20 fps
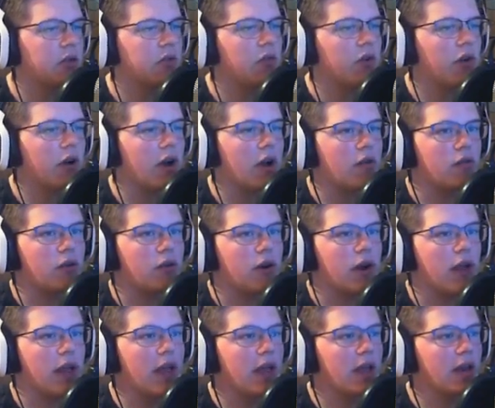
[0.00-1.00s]
And yeah, that
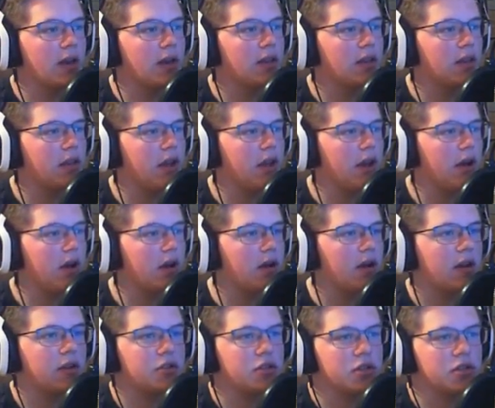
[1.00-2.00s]
took forever.
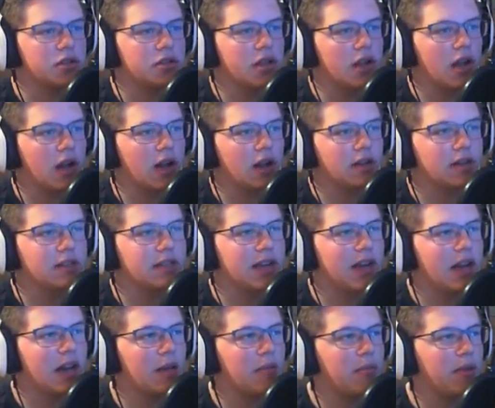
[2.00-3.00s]
And there,
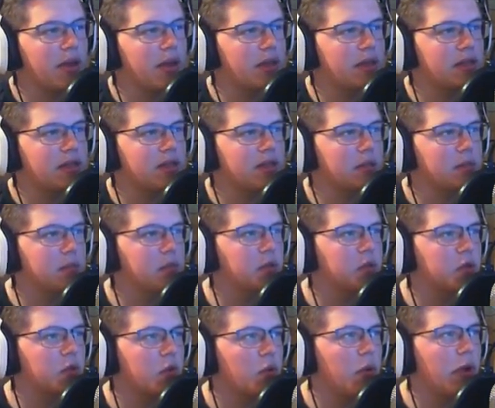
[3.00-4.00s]
just on time,
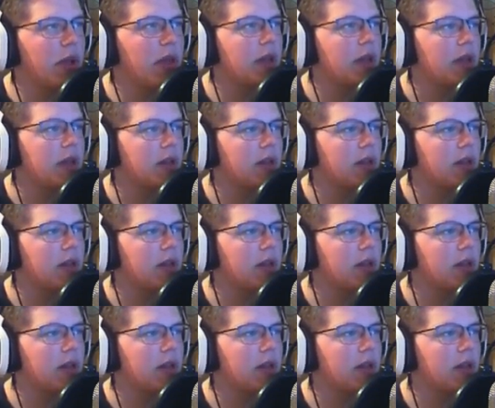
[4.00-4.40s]
is some